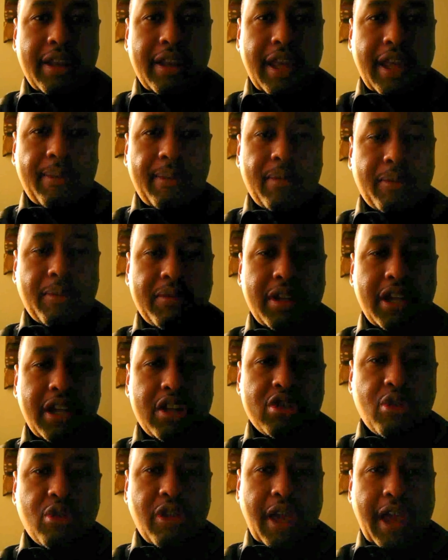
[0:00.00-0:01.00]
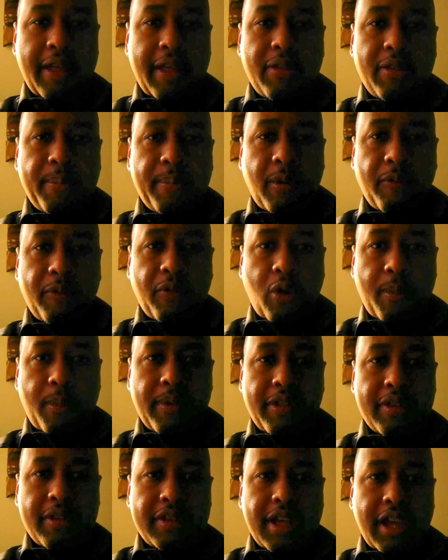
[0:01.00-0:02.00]
names of teachers and their
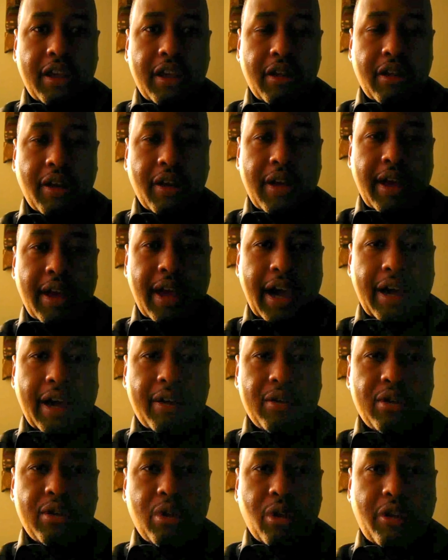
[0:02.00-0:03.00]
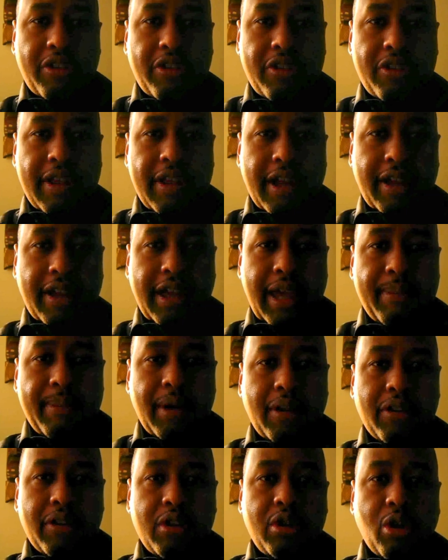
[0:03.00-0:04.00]
performance data that
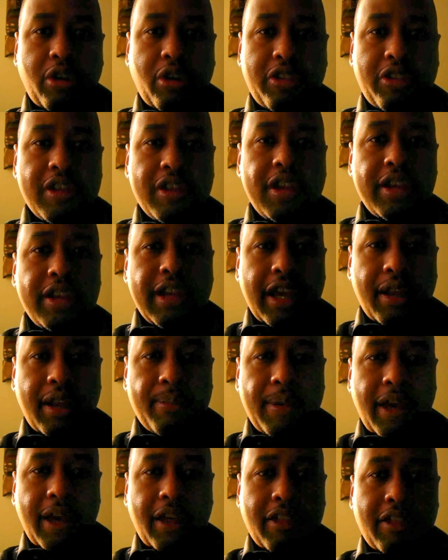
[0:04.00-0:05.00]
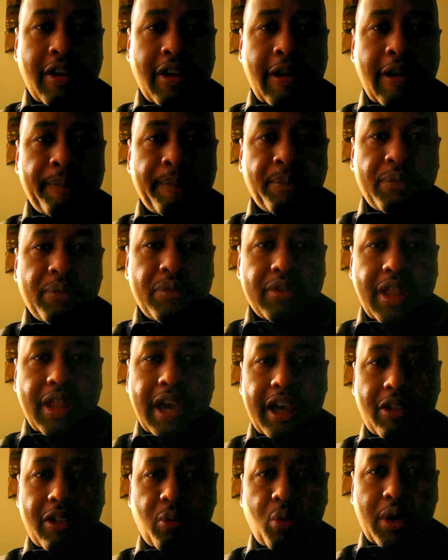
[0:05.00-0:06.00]
came out of the New York City database.
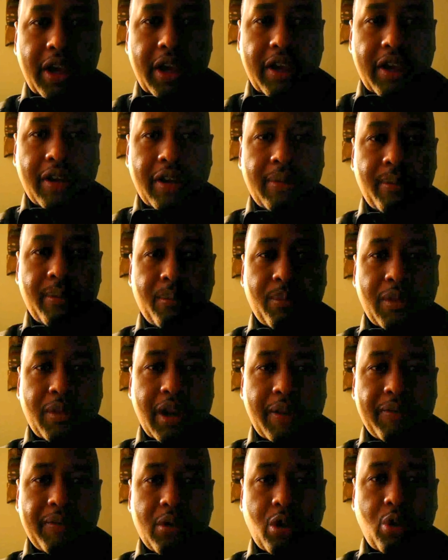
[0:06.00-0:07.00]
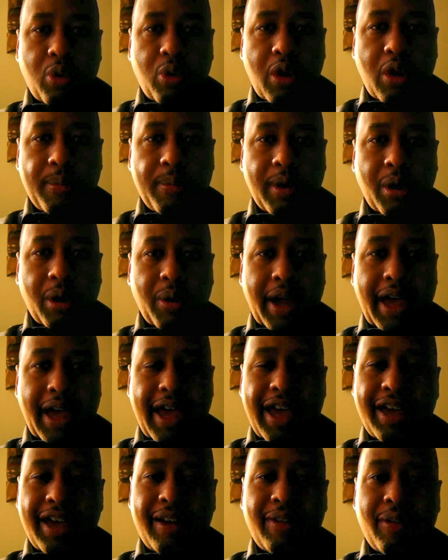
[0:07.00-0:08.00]
Last week, Governor
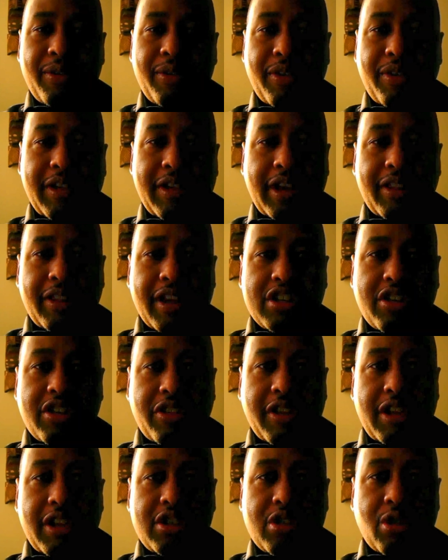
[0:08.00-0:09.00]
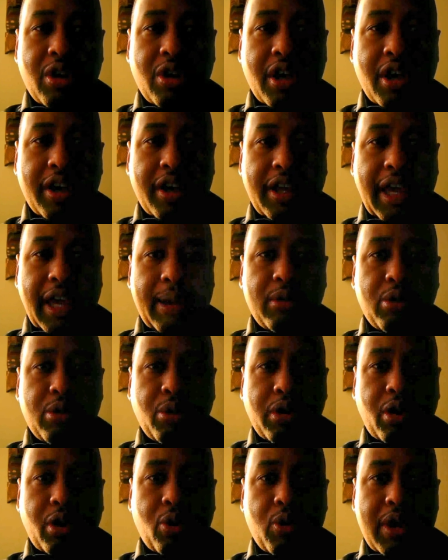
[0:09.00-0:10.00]
Cuomo and the state legislature
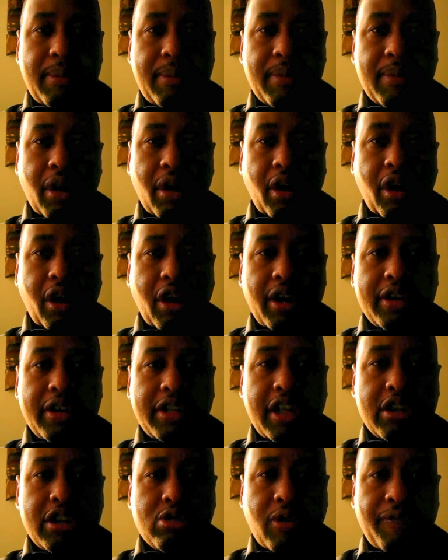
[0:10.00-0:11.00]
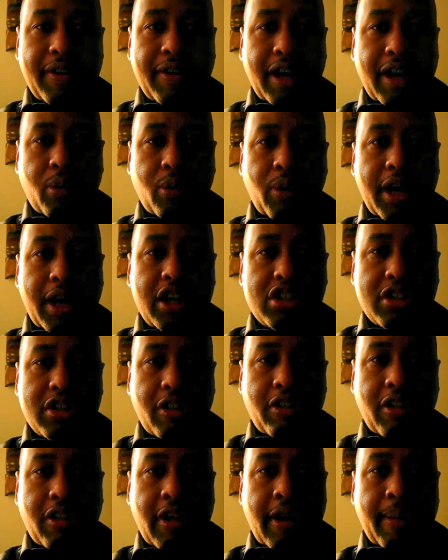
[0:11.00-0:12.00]
came to an agreement on teacher
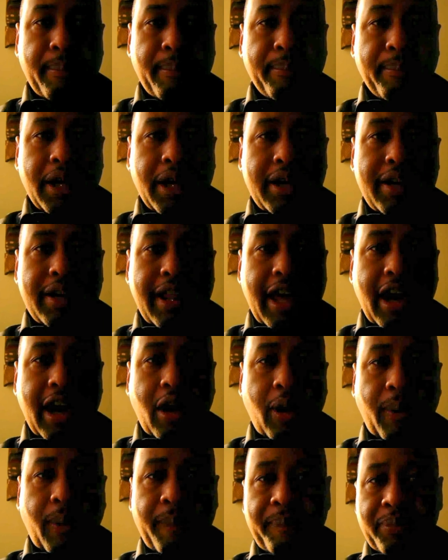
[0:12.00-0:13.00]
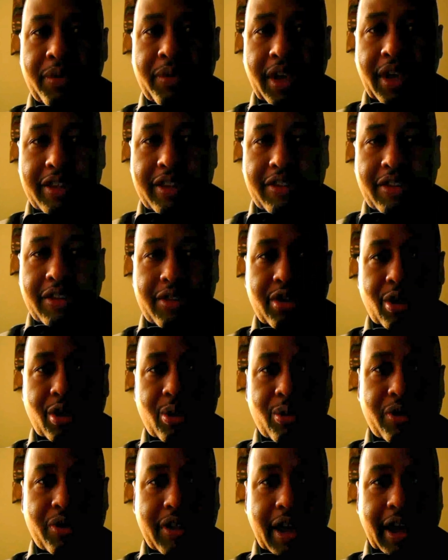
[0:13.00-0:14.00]
evaluations. But now, it
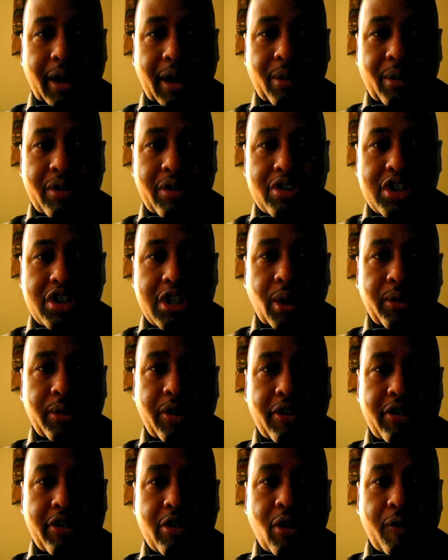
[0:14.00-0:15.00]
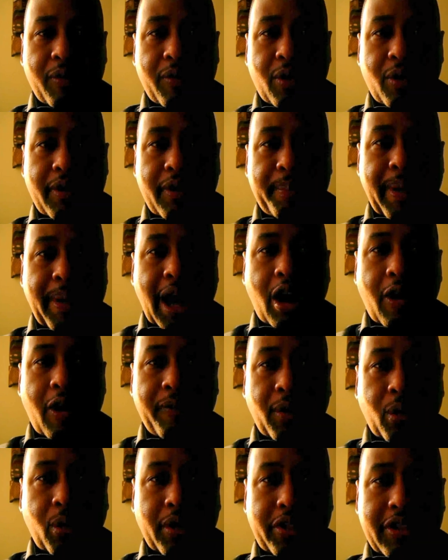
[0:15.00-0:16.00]
turns out, Sheldon Silver, the
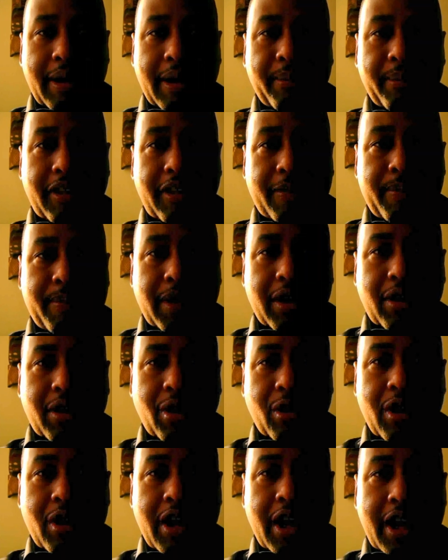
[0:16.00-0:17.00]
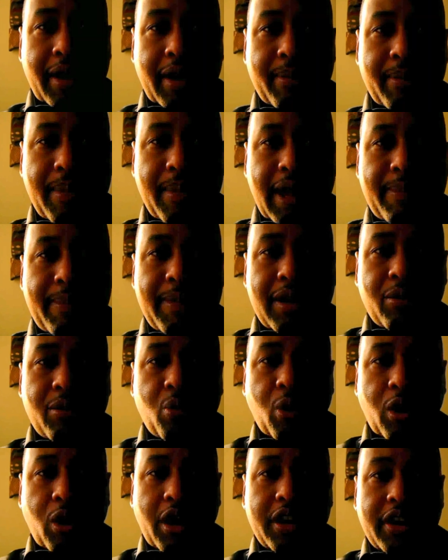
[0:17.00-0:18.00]
powerful Assembly Speaker, may
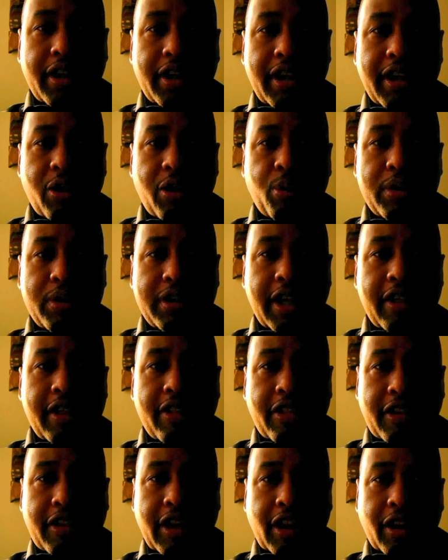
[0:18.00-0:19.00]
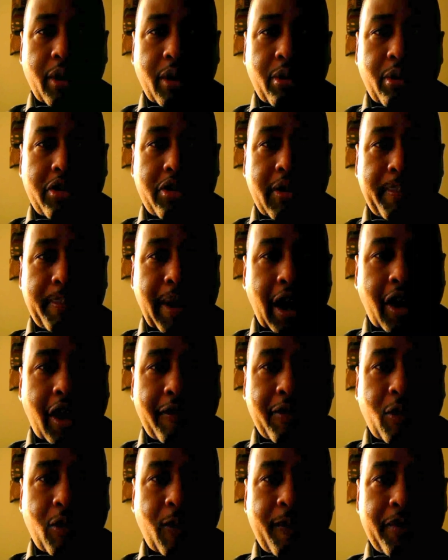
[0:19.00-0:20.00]
be working together with Dean Skelos, the
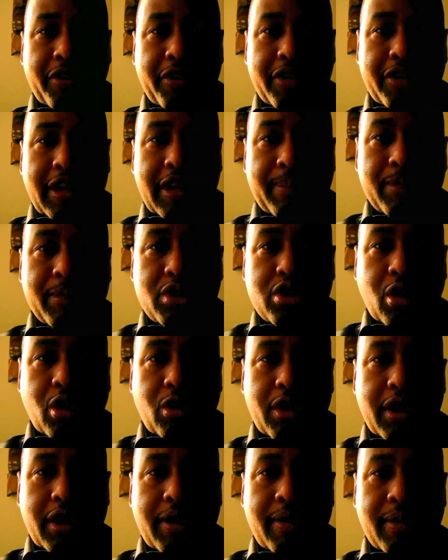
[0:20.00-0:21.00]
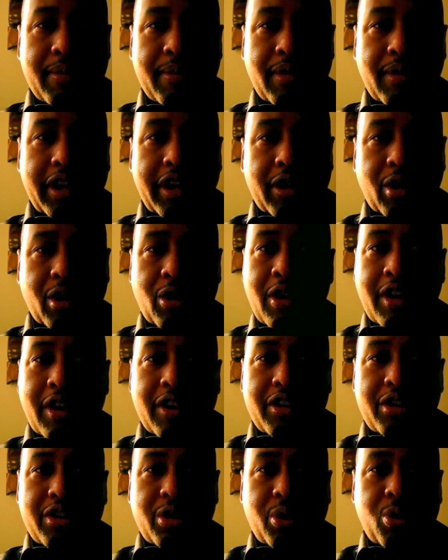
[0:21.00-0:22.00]
powerful Senate Majority
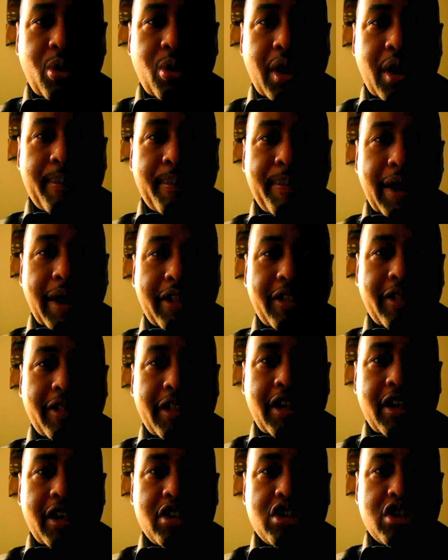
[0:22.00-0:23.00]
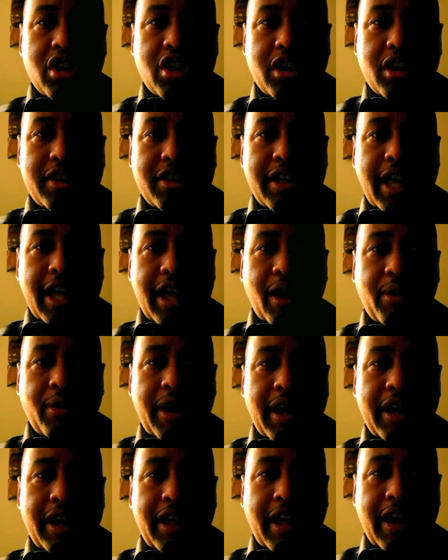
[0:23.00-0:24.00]
Leader, to basically shut
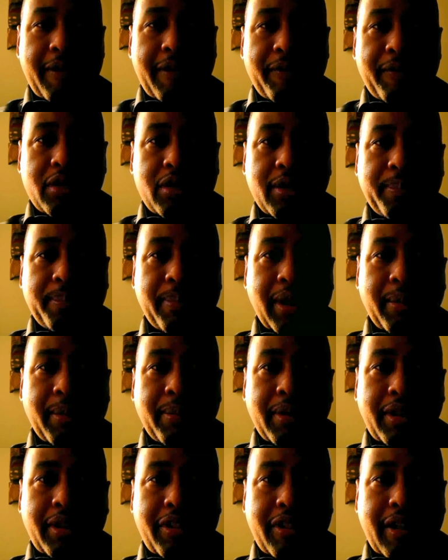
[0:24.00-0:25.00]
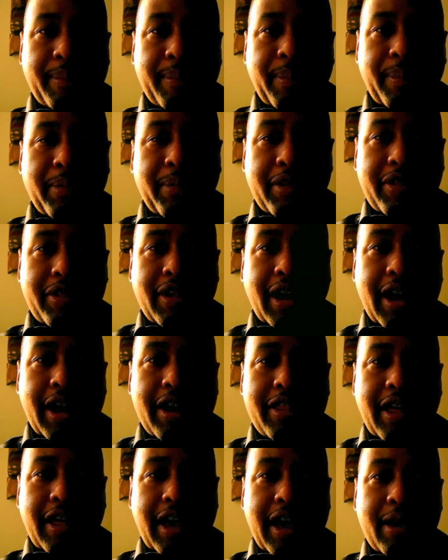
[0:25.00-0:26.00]
down any effort to
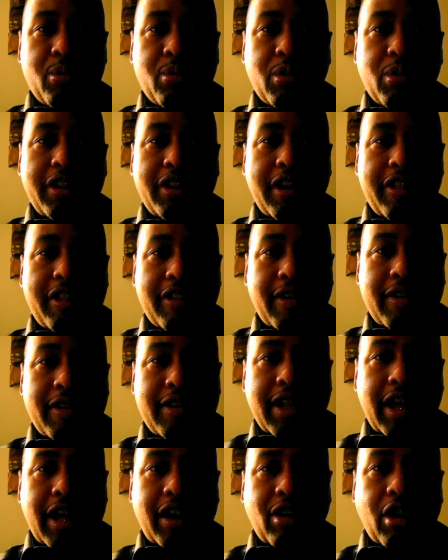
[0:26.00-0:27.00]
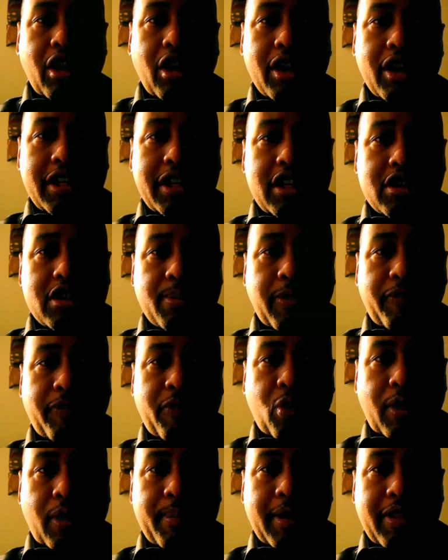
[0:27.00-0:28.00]
publicize and release data on teacher
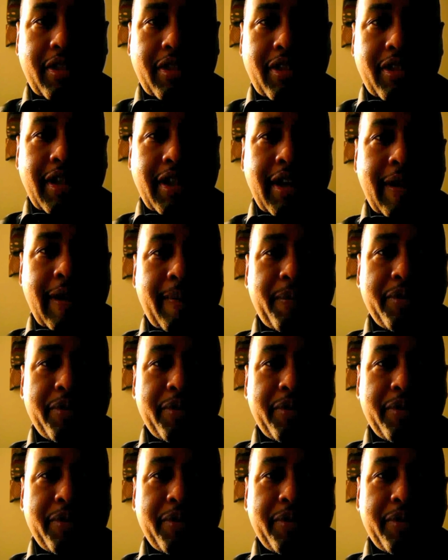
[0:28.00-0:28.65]
performance.